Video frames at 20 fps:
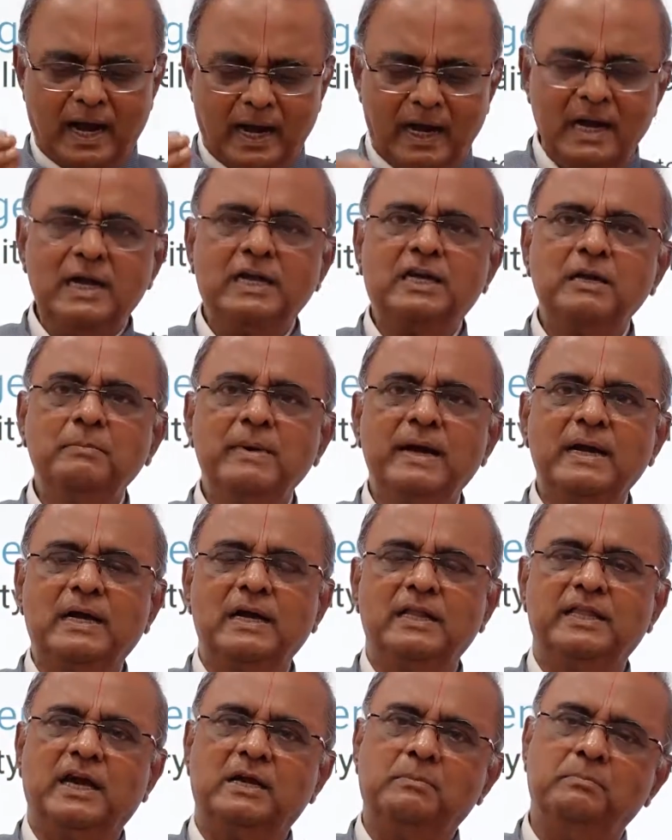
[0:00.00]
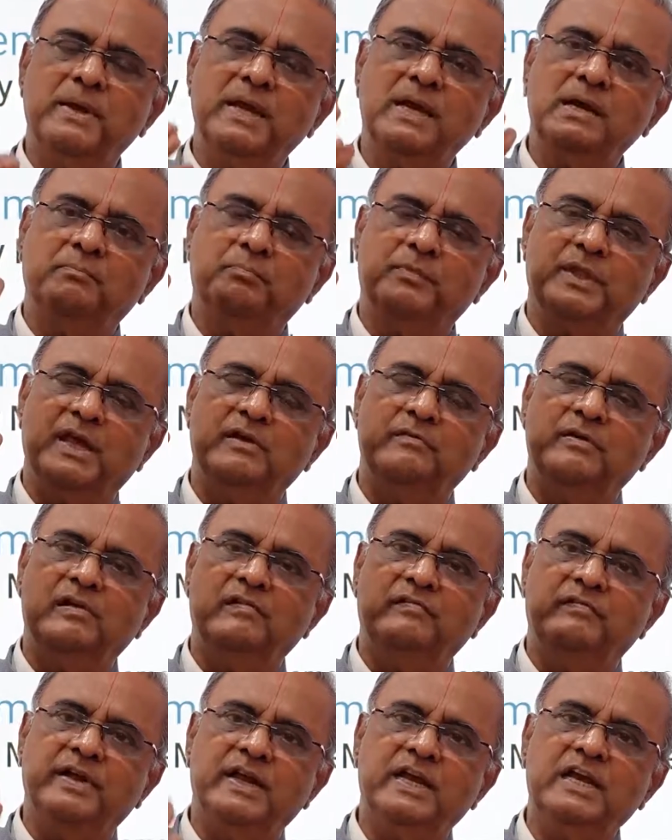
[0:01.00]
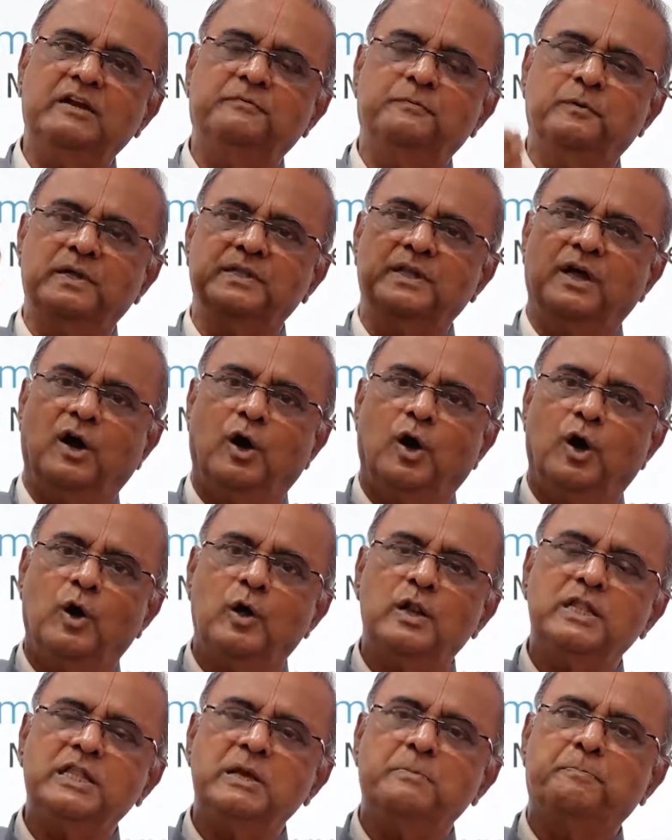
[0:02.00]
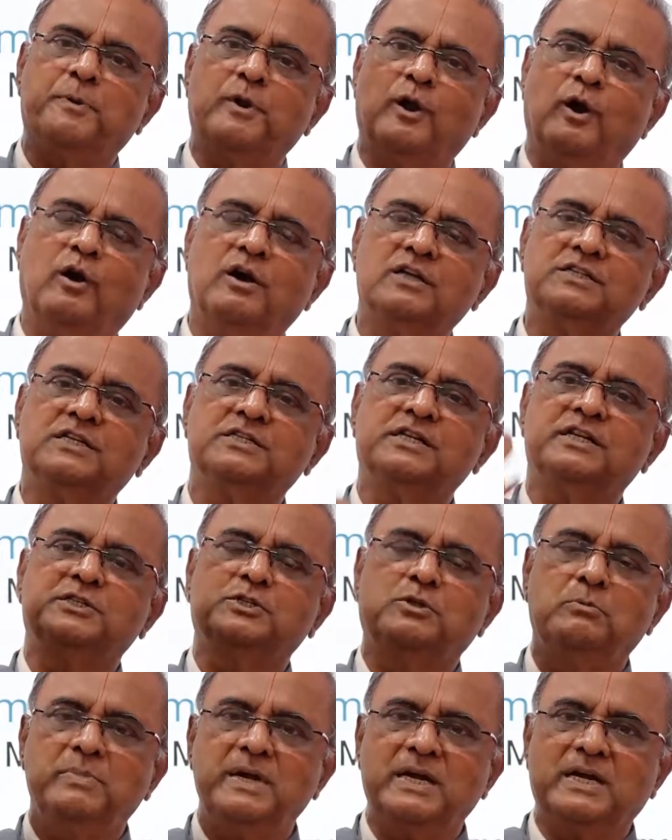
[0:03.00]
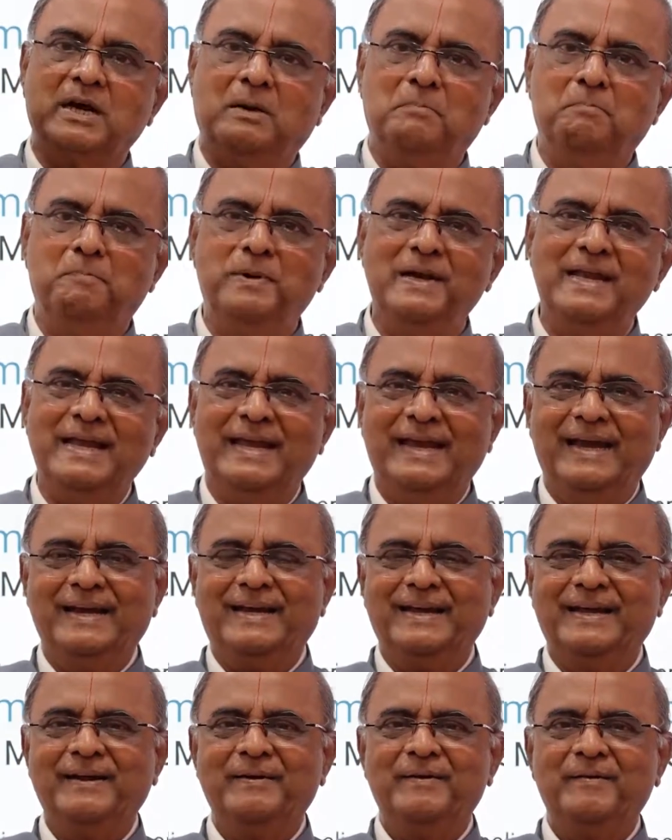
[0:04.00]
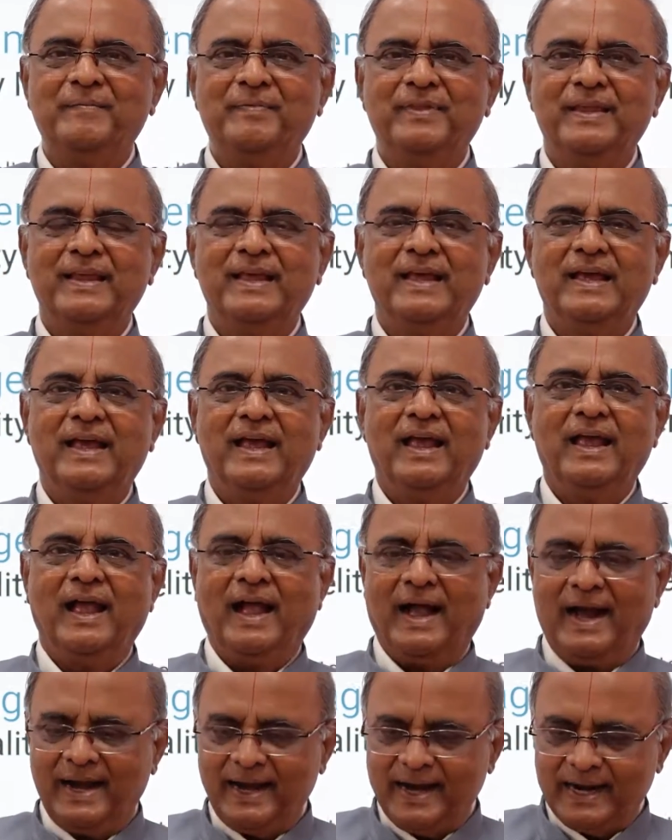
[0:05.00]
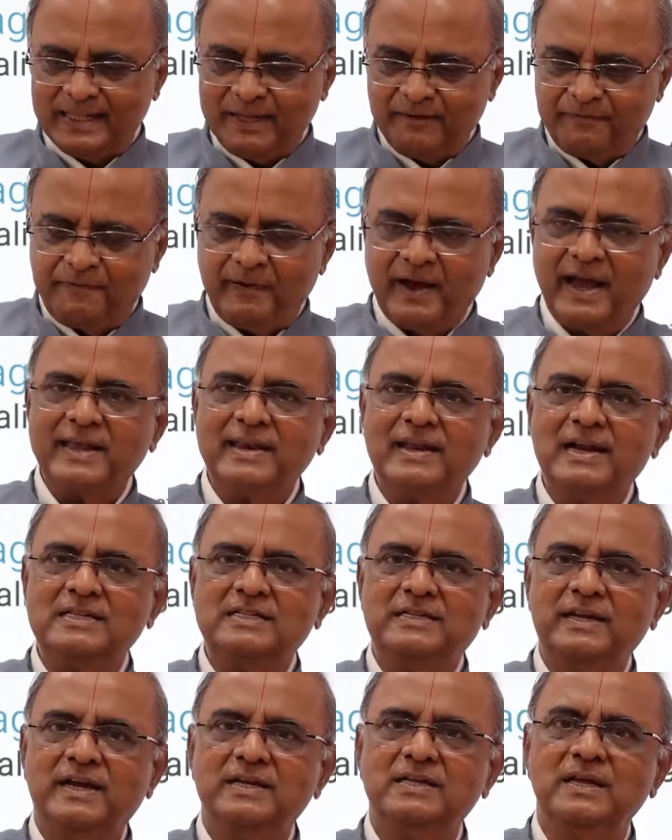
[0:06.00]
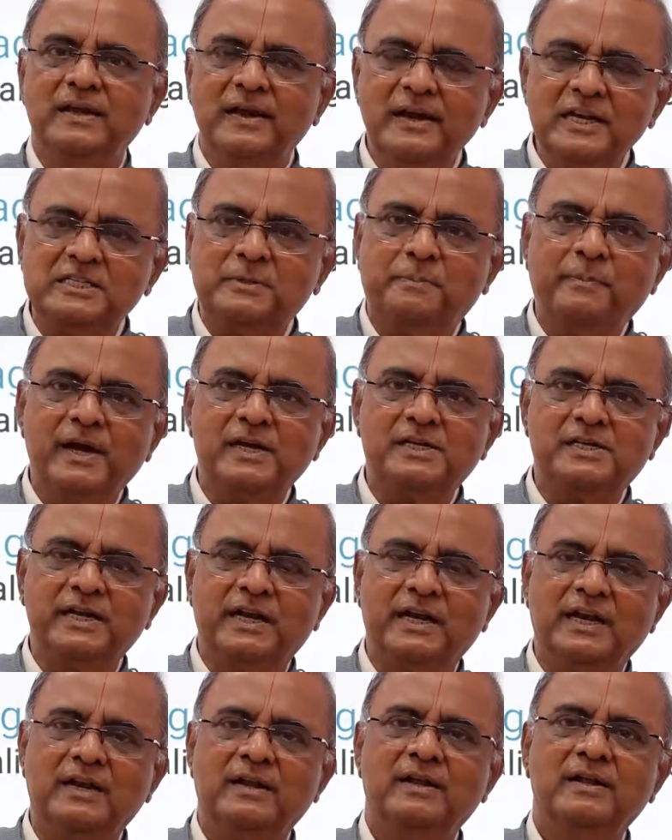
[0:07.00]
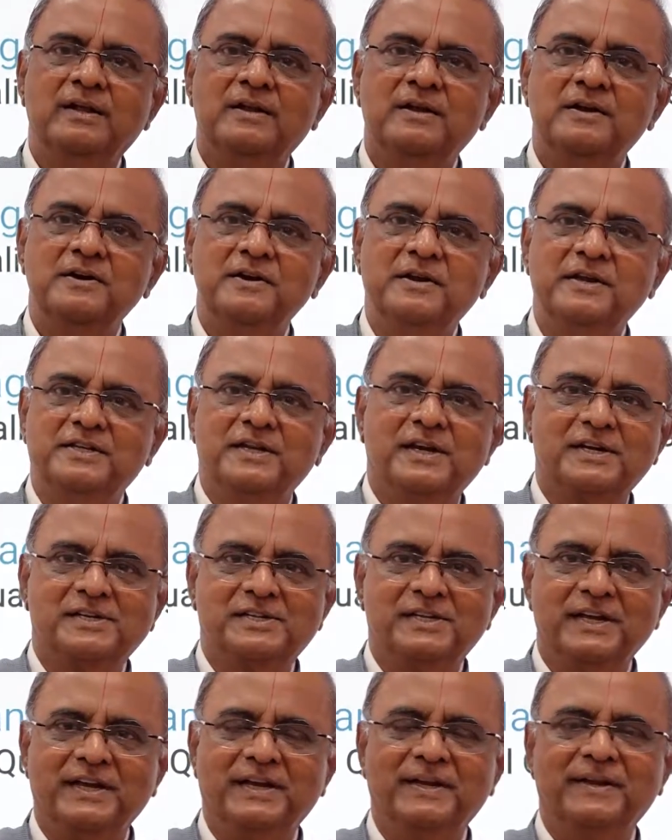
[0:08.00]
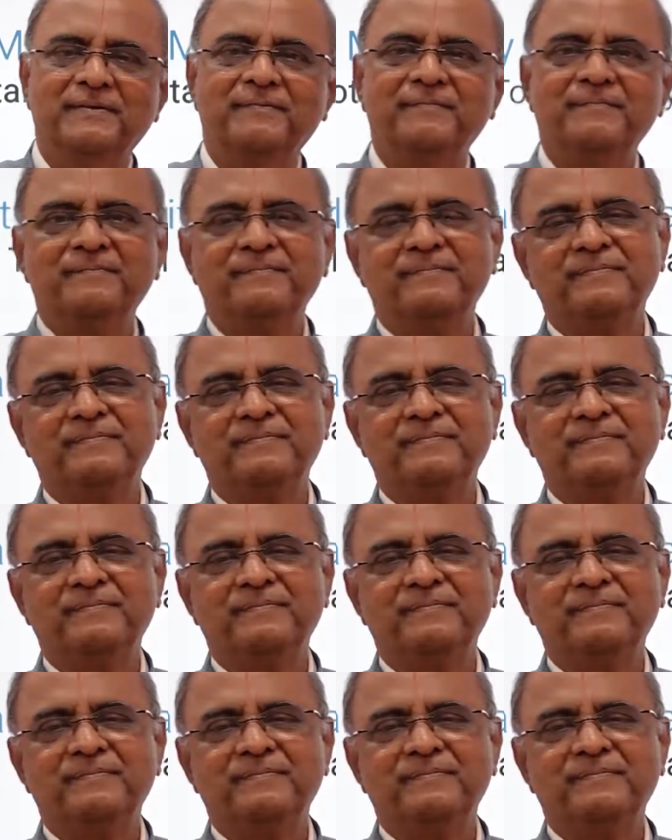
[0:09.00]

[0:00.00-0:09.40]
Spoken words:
Ultimately, that means they will wait for all the processes to be complete, and at the final stage, inspection, rejection.